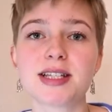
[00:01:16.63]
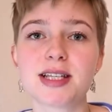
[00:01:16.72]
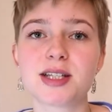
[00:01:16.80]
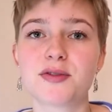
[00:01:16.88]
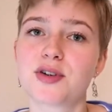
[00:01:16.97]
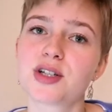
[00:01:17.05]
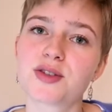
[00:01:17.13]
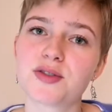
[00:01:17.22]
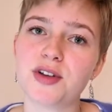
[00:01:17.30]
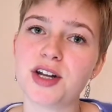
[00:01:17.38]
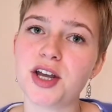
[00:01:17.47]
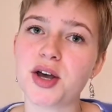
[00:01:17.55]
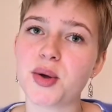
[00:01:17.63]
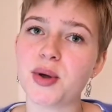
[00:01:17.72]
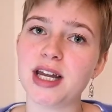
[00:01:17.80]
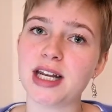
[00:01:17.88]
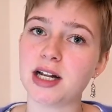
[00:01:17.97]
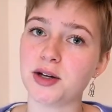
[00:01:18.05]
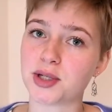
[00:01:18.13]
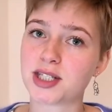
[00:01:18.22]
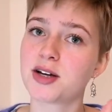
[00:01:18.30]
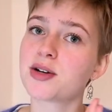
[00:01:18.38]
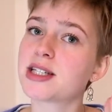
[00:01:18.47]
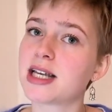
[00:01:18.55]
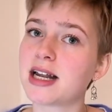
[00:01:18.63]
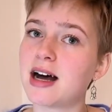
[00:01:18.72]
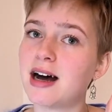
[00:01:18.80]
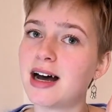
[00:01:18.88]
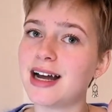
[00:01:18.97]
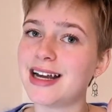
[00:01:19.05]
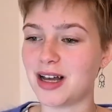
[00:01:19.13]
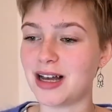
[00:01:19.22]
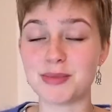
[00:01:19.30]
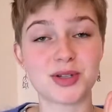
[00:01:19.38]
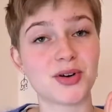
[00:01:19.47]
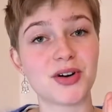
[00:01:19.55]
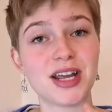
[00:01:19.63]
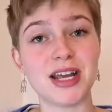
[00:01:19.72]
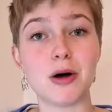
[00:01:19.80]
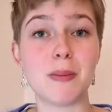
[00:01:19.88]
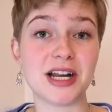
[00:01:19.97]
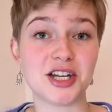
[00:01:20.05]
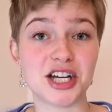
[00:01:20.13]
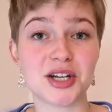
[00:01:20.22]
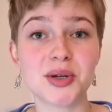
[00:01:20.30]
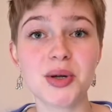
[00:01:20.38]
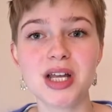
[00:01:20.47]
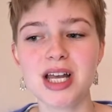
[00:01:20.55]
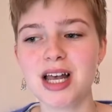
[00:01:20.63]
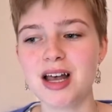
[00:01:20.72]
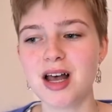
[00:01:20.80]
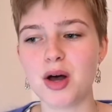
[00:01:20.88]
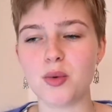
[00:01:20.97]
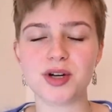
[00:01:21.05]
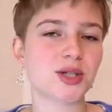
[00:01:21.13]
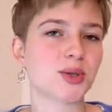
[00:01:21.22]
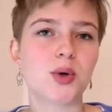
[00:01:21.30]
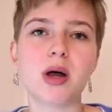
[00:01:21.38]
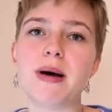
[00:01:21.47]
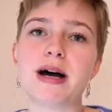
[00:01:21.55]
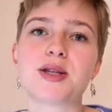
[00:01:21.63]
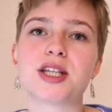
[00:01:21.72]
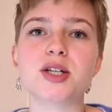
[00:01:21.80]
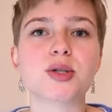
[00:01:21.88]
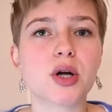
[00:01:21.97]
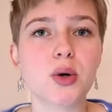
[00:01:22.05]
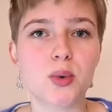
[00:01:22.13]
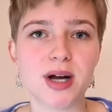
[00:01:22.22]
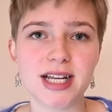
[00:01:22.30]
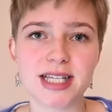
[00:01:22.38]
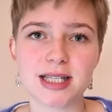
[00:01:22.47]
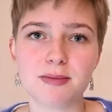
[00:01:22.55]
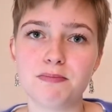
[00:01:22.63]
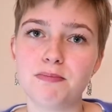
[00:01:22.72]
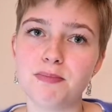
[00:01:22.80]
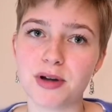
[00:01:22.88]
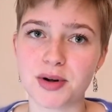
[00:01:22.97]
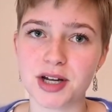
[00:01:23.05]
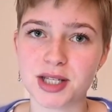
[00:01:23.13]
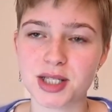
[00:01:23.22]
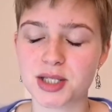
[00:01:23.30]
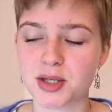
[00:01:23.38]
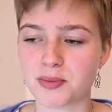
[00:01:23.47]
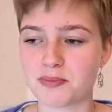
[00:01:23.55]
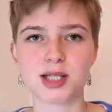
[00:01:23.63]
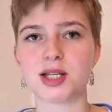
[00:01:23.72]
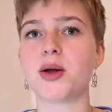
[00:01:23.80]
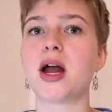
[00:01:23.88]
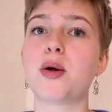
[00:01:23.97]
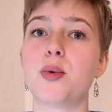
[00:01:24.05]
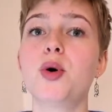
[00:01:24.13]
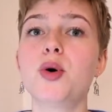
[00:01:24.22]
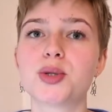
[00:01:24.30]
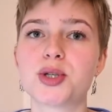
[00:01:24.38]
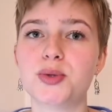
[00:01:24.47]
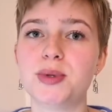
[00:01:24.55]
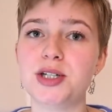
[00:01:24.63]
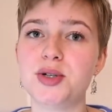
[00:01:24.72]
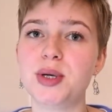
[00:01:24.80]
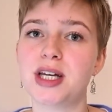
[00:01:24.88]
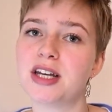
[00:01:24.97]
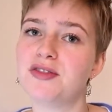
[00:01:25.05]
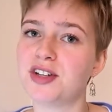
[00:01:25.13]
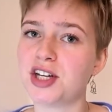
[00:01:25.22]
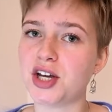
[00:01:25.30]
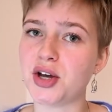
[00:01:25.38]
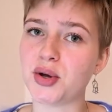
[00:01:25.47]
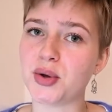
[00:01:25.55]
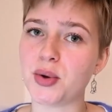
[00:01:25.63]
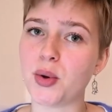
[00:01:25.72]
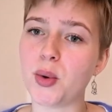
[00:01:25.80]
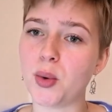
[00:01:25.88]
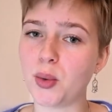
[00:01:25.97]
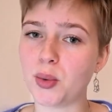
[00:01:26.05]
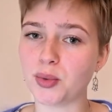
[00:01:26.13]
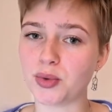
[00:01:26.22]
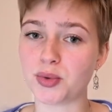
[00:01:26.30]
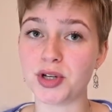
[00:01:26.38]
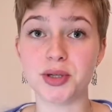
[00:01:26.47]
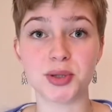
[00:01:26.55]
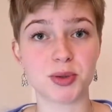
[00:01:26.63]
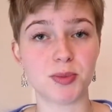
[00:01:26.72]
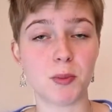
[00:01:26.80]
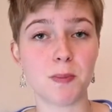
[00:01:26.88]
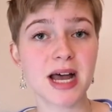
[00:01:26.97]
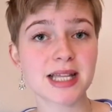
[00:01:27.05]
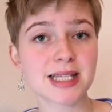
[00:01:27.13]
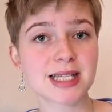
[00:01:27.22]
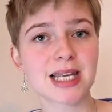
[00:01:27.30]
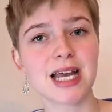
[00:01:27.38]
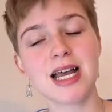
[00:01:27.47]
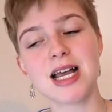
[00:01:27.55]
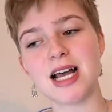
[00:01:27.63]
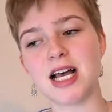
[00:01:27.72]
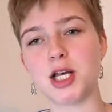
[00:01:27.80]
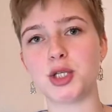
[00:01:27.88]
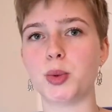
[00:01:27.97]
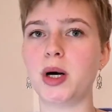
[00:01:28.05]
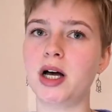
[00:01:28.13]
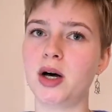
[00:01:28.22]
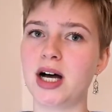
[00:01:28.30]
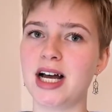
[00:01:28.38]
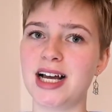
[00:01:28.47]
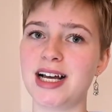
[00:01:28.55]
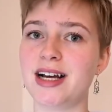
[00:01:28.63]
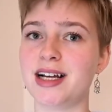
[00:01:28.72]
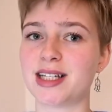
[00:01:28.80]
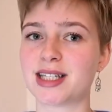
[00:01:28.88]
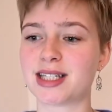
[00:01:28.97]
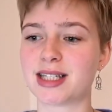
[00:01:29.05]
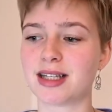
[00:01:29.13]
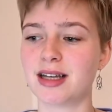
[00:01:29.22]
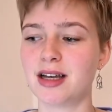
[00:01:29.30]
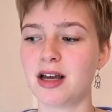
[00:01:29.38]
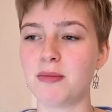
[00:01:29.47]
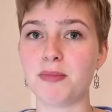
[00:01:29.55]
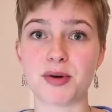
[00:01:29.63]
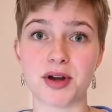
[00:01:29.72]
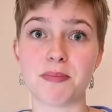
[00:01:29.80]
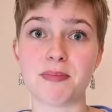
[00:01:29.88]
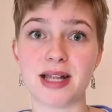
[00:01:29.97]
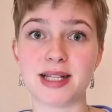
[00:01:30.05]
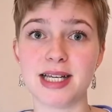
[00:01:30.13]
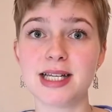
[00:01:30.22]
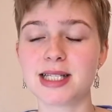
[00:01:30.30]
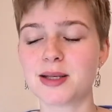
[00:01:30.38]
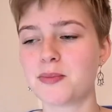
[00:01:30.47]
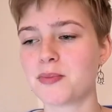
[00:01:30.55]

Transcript: is the first video in a little series that I am starting on my channel, which is all about zero waste periods. So I will also be doing a video on reusable pads as well as period panties.